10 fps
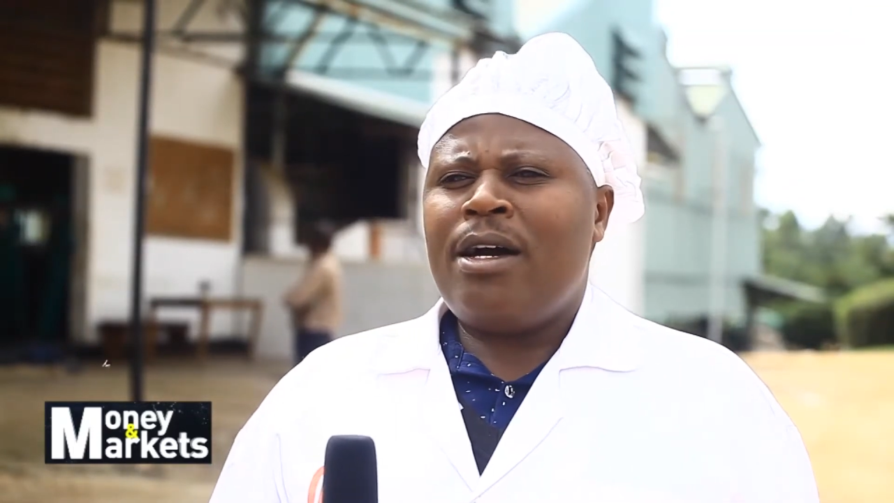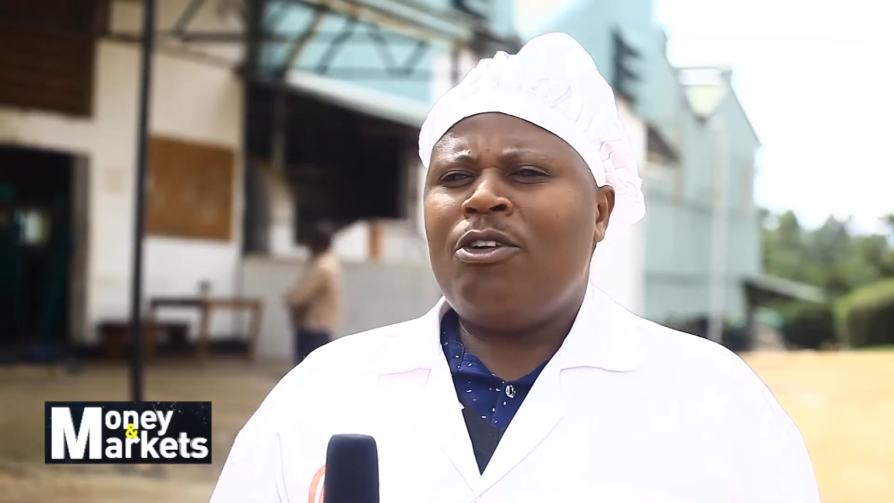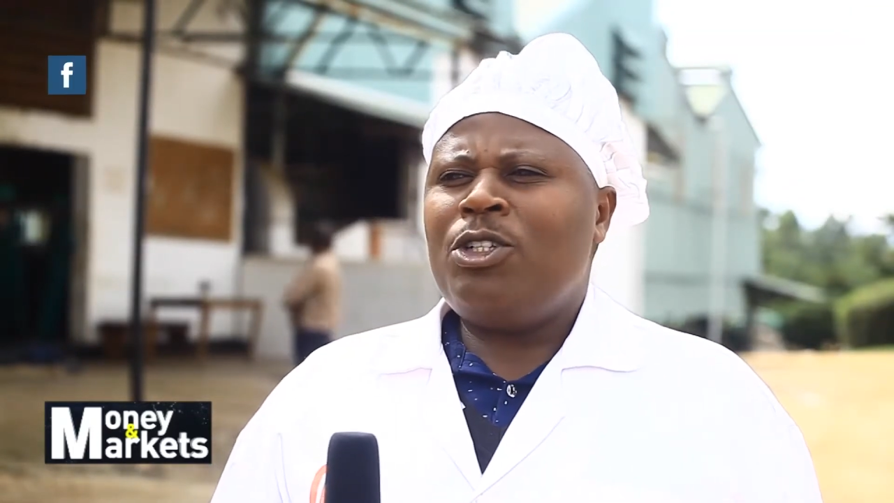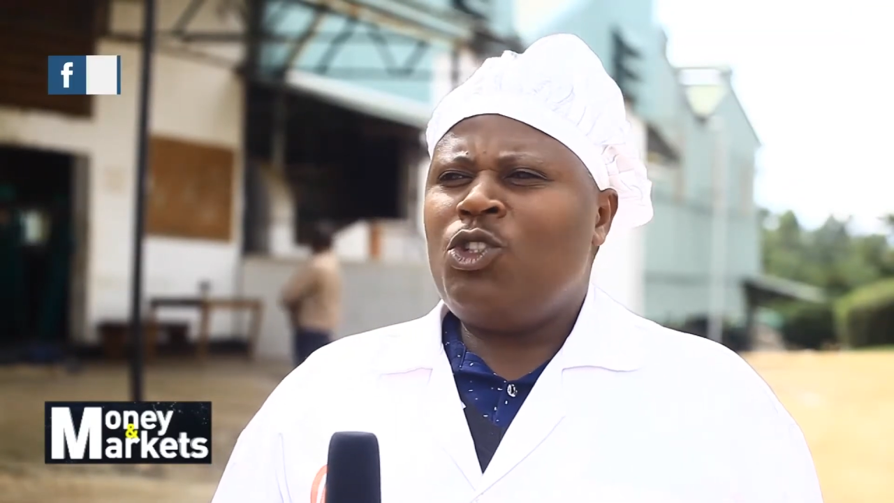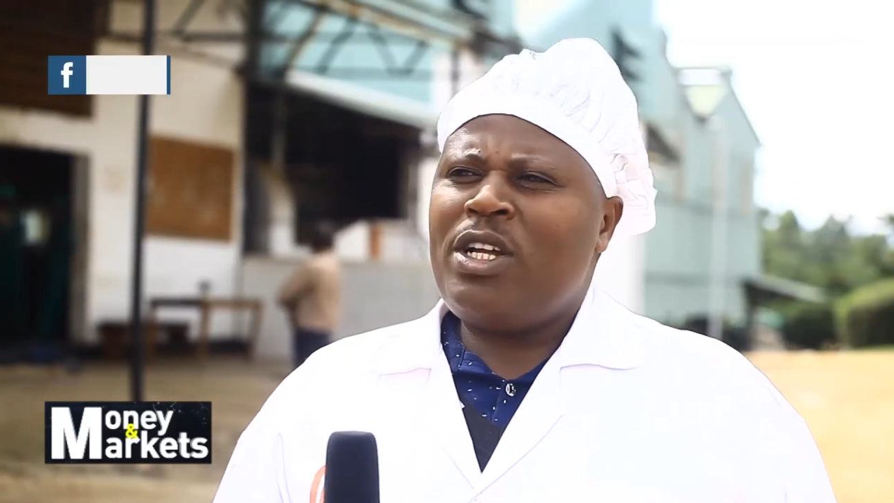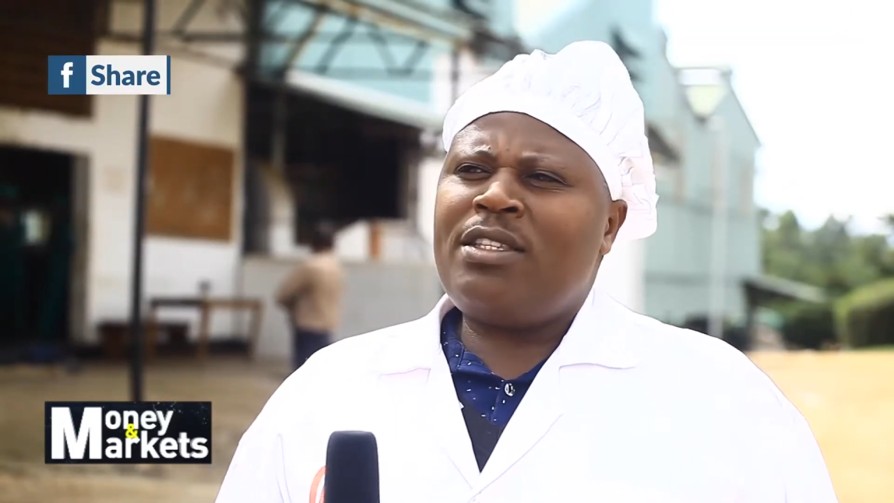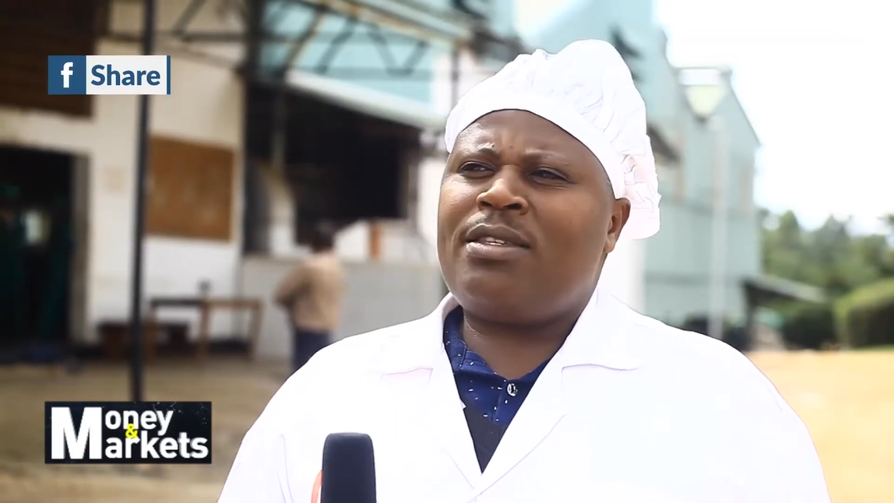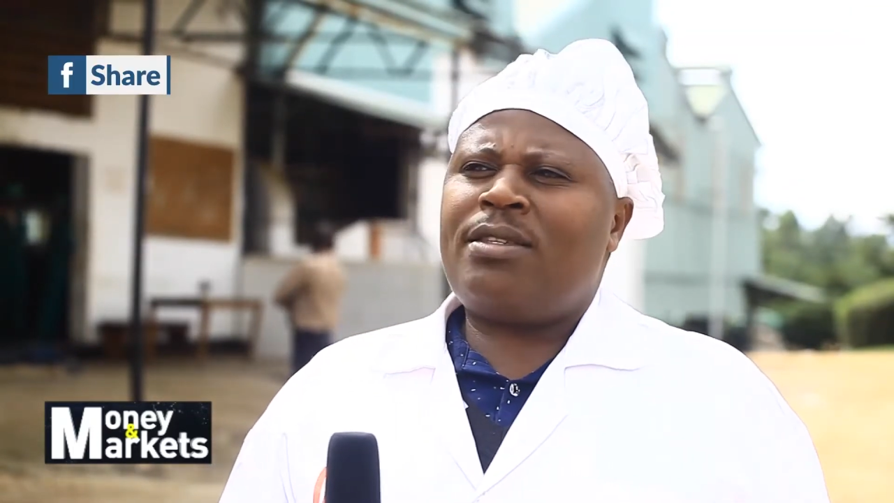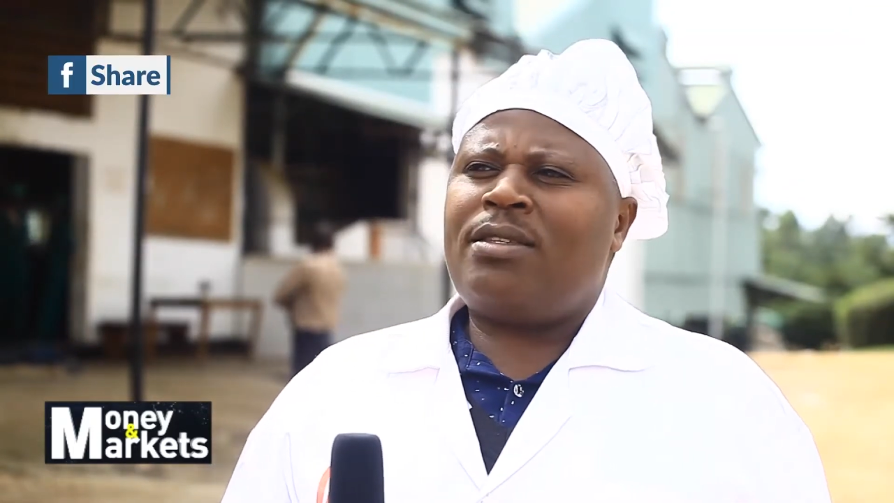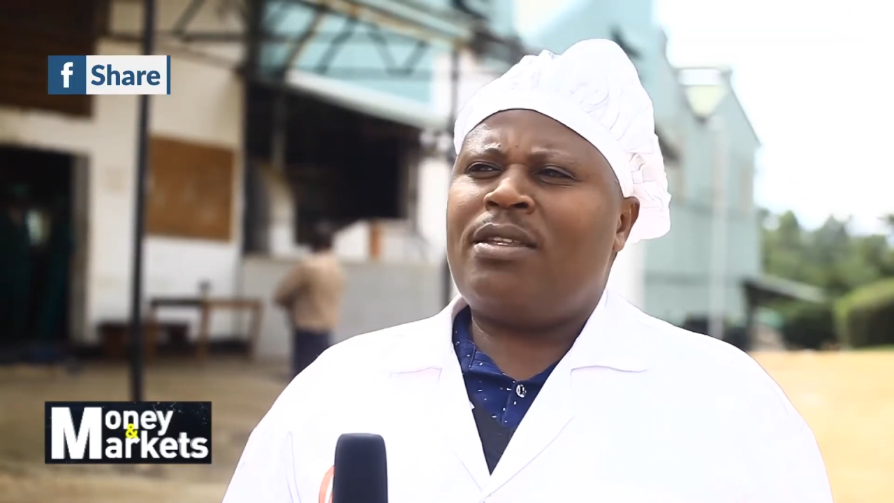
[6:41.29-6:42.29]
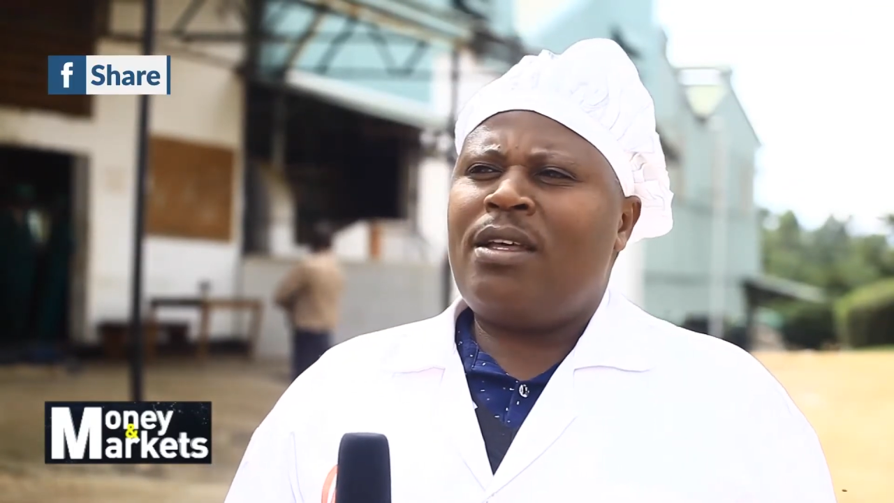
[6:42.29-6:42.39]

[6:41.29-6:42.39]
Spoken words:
regulates